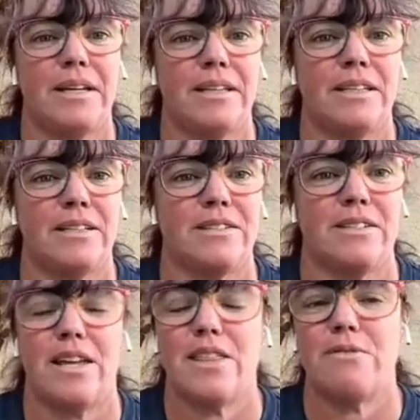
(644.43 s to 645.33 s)
And there's
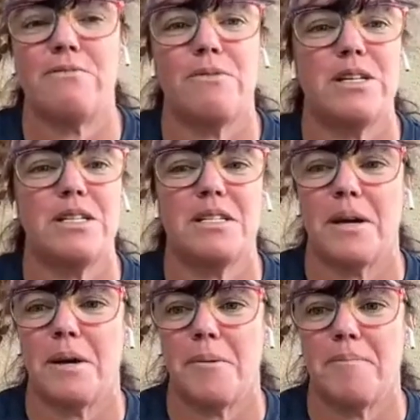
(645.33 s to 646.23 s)
another one
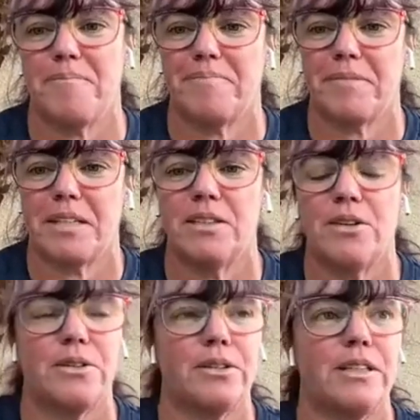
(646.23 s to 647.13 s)
um,
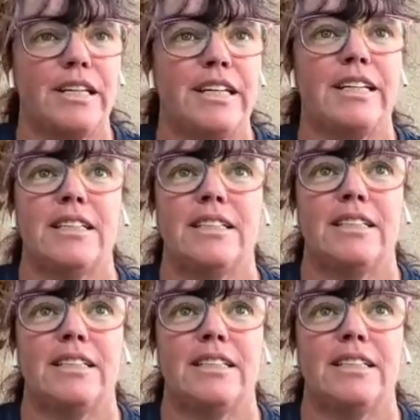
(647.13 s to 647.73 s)
locally,